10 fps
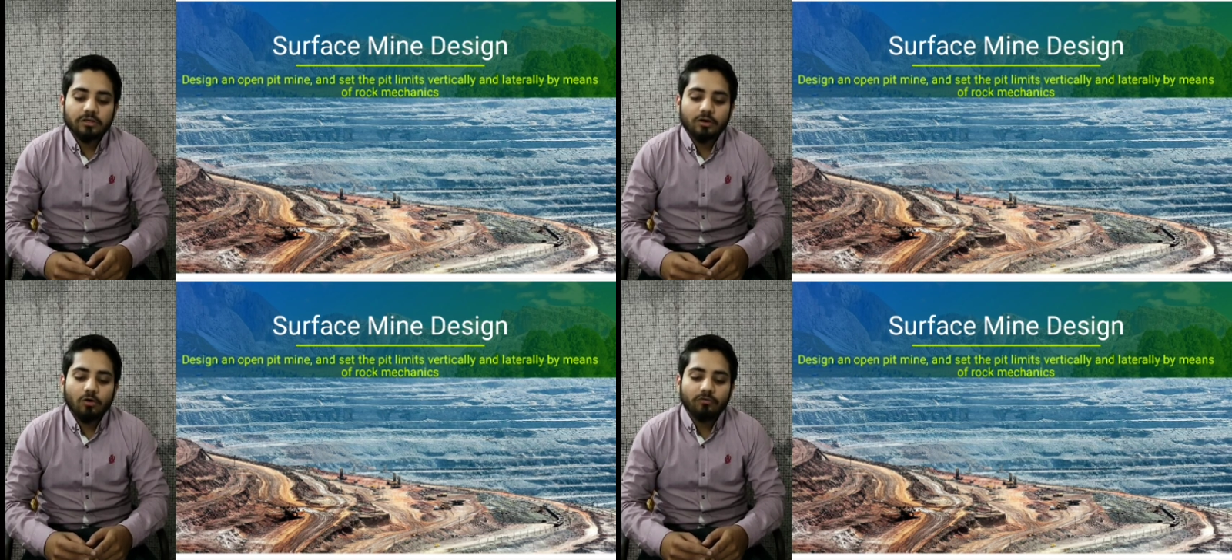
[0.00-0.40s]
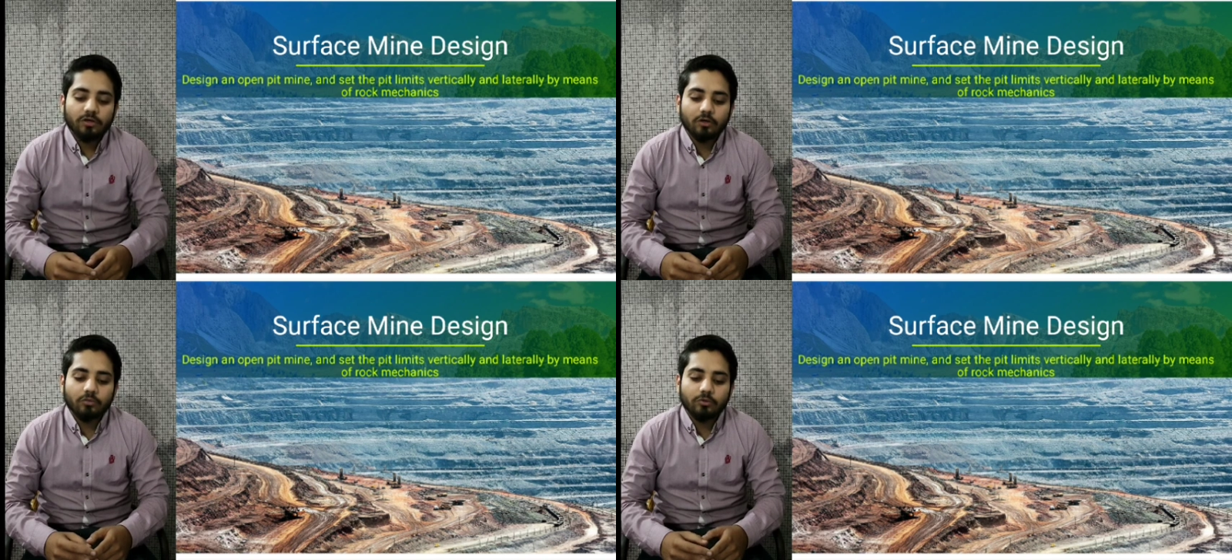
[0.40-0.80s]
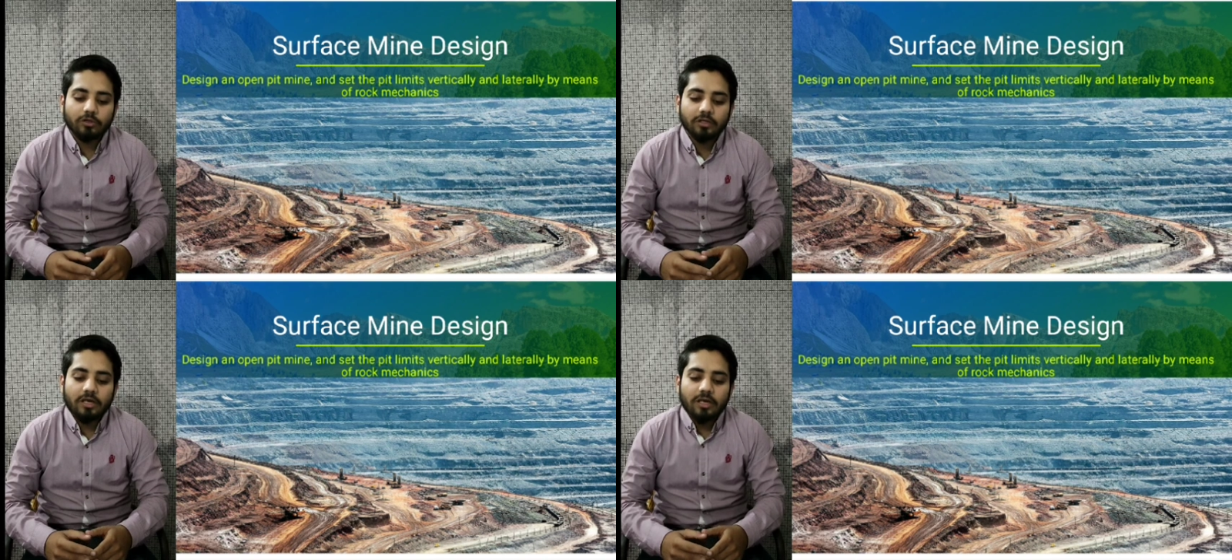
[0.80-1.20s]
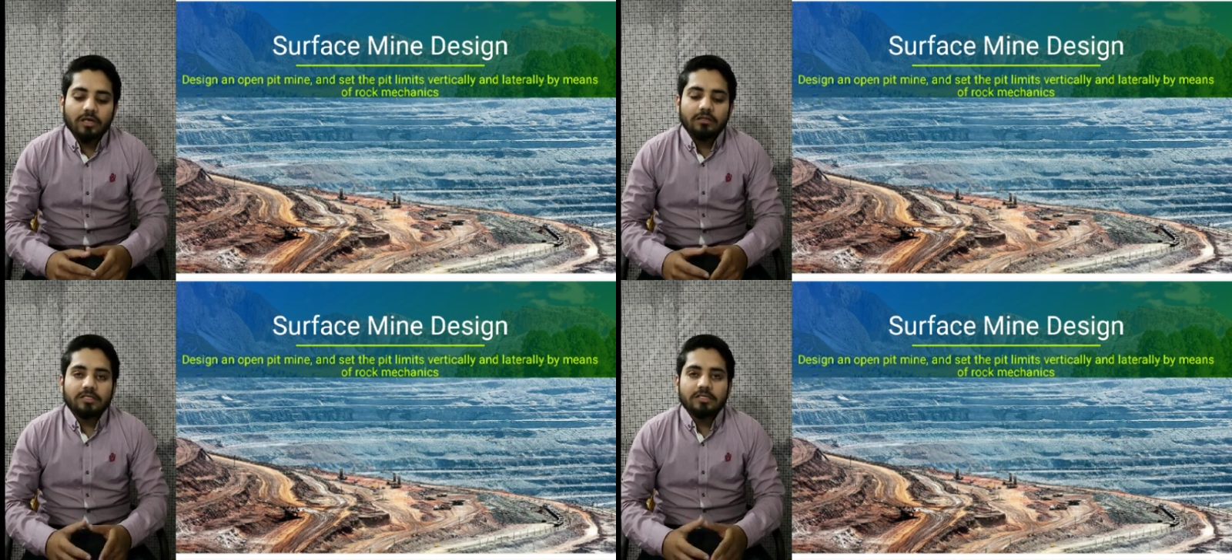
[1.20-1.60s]
of the ore body.
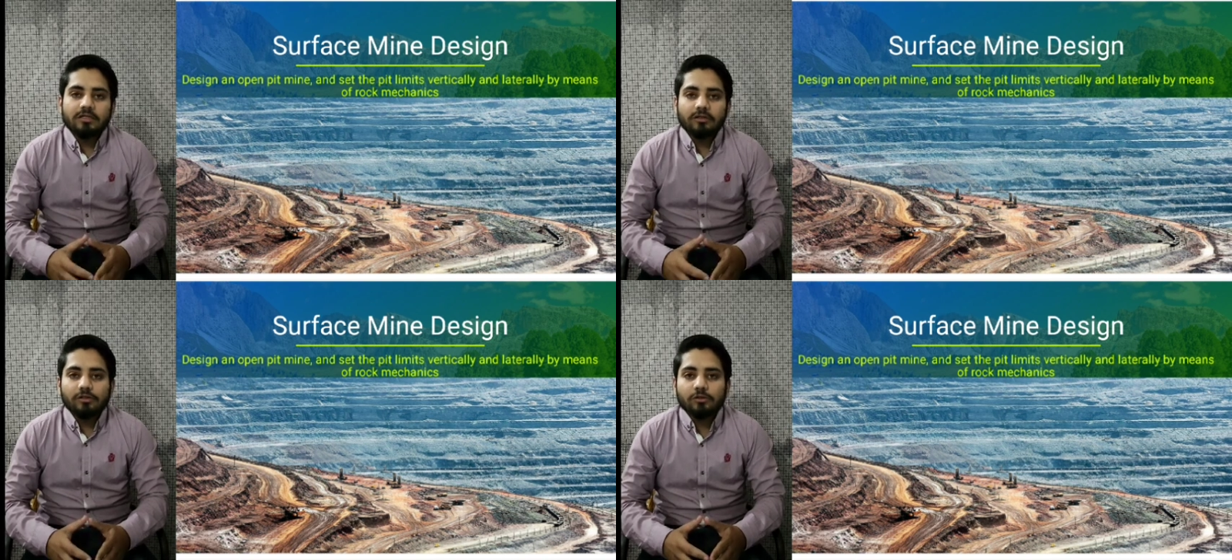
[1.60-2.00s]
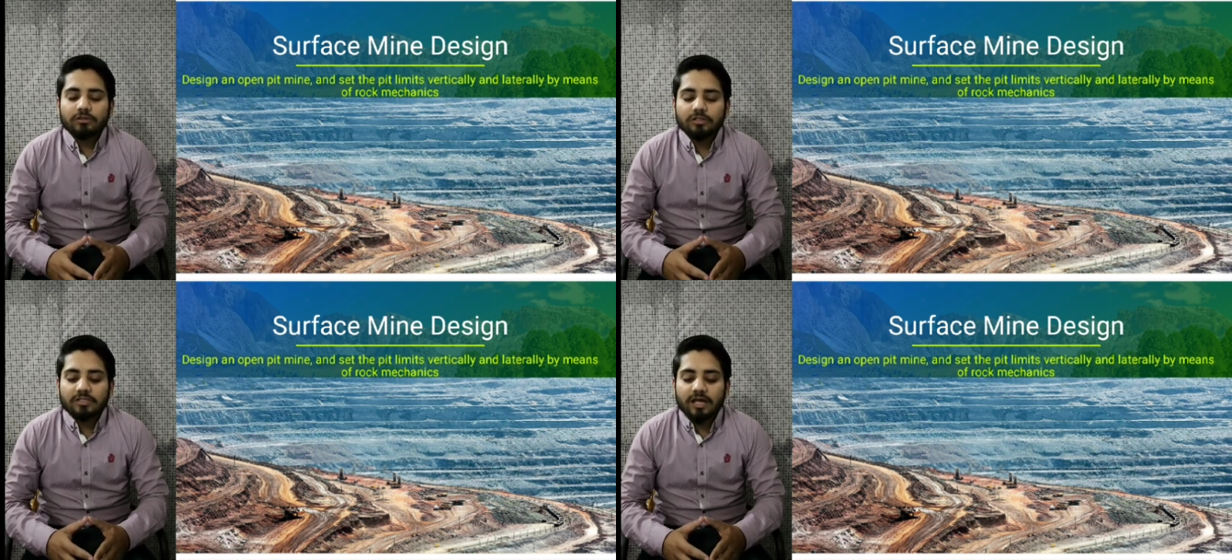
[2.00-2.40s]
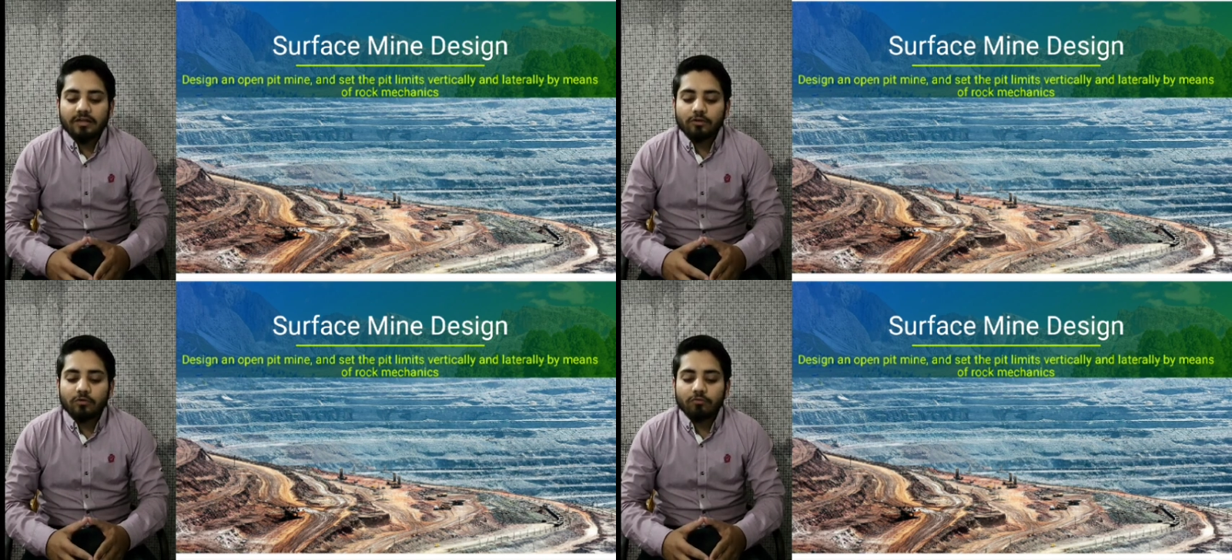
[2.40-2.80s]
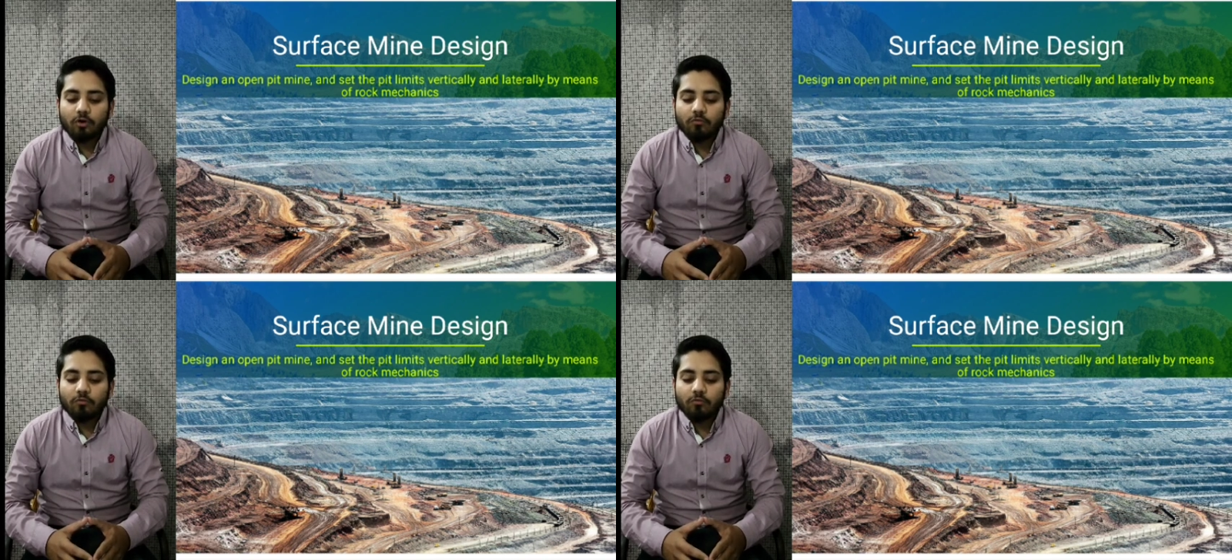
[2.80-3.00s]
This includes designing of